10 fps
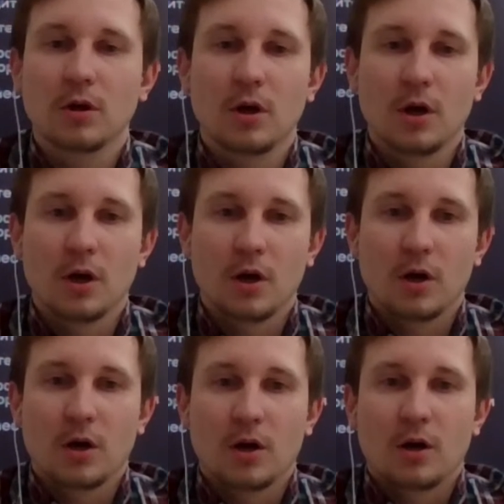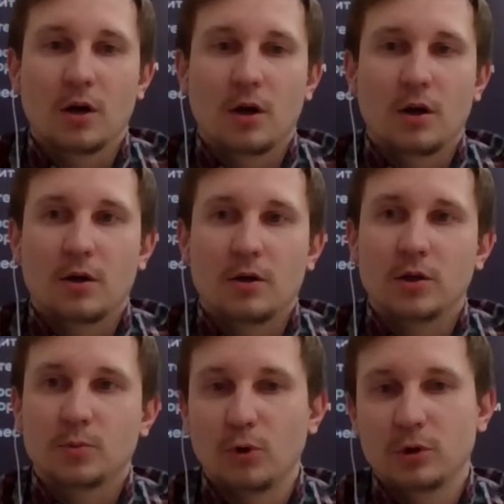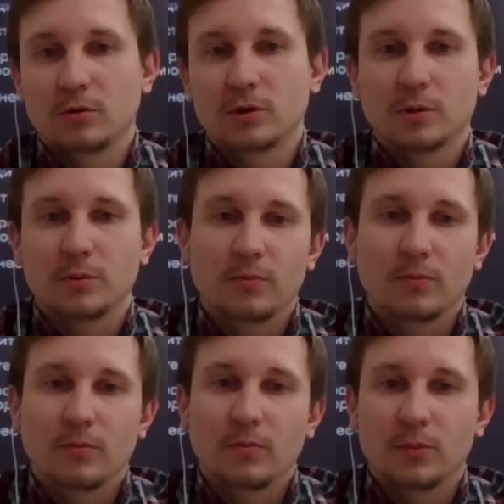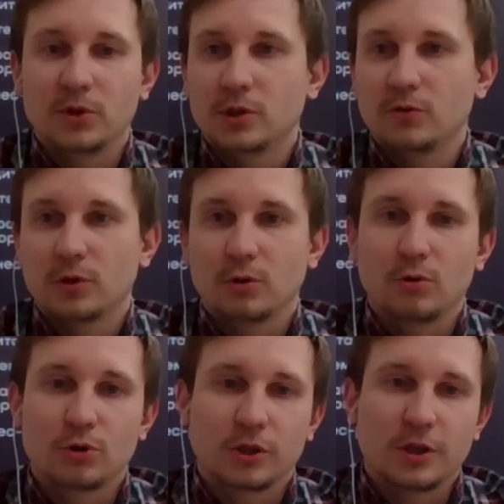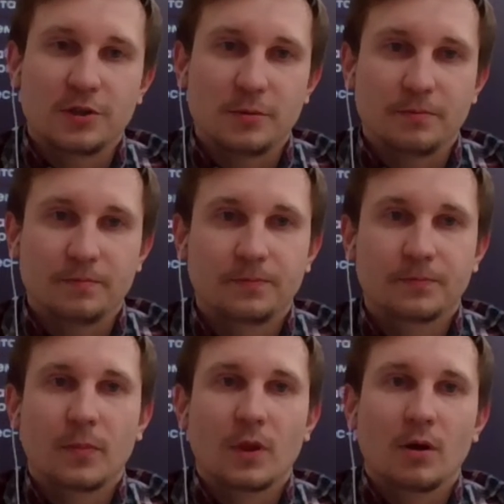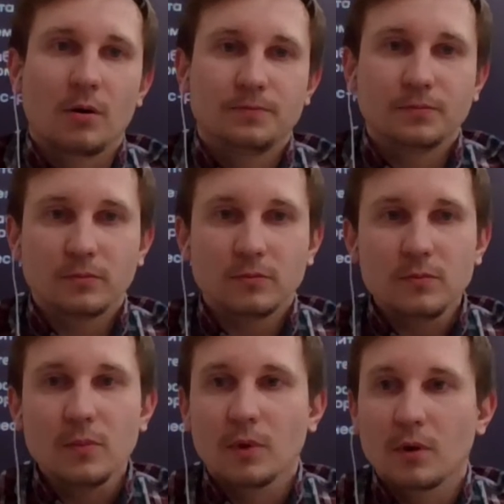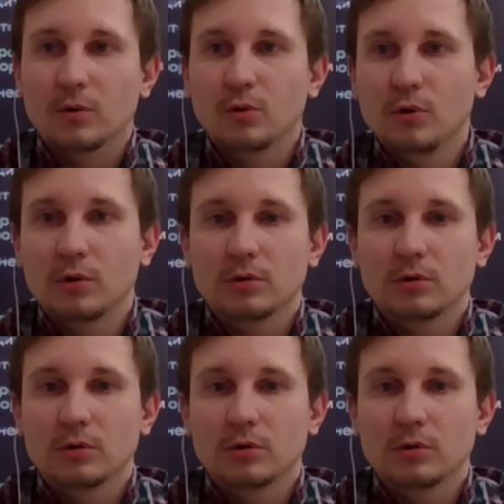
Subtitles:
solutions, and we've come up with more than 10 projects where we have used